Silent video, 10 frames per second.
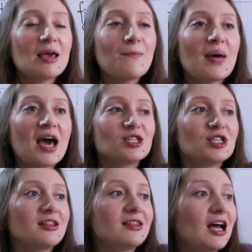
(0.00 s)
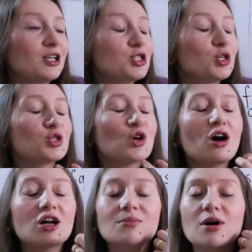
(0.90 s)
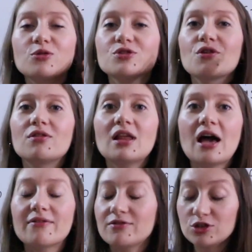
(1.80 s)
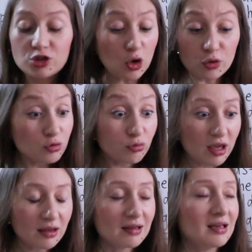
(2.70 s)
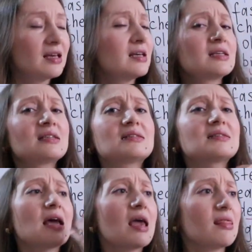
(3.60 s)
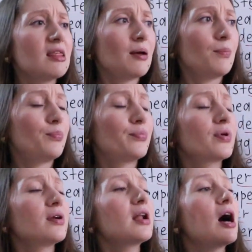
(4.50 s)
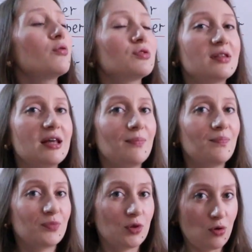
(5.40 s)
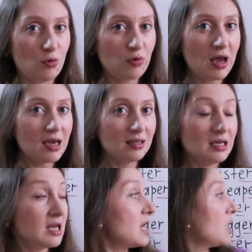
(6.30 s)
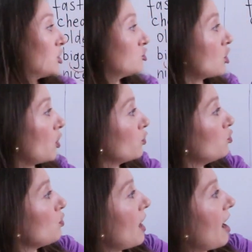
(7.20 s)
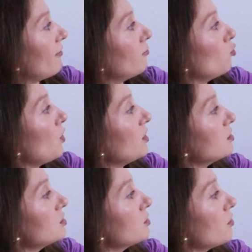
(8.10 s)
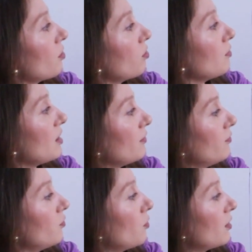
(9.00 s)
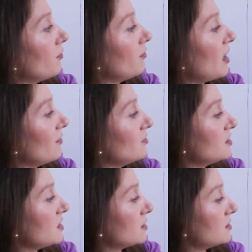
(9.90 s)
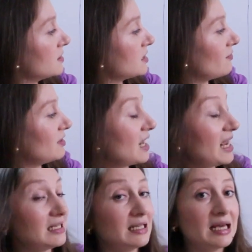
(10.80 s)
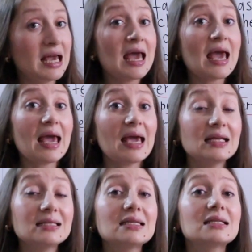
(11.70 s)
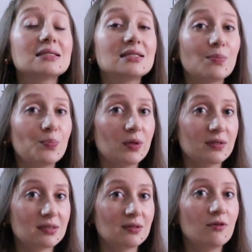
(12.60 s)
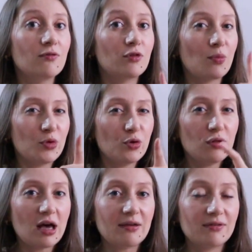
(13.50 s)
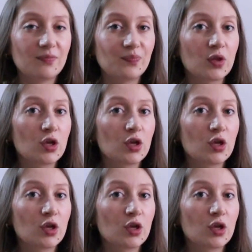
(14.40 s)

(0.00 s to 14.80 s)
Imagine that you talk about your life. Don't read. Say them, pronounce them. All right? So you have 1, 2, 3, 4, 5, 6, 7, 8. 8 examples from your life.